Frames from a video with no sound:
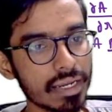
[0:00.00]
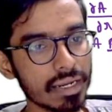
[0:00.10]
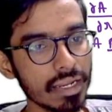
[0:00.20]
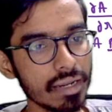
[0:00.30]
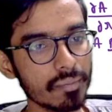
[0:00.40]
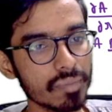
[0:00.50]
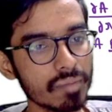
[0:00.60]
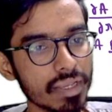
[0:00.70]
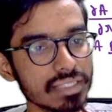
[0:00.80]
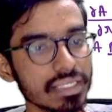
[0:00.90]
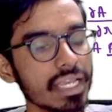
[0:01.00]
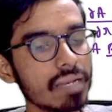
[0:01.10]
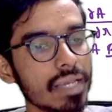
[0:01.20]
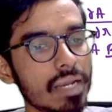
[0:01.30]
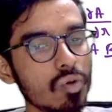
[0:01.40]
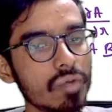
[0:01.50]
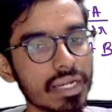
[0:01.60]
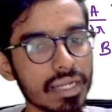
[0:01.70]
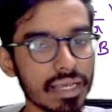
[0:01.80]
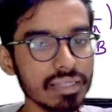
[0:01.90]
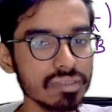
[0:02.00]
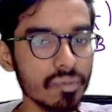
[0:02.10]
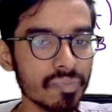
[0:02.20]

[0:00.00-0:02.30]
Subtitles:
right? Because A and B are two vectors.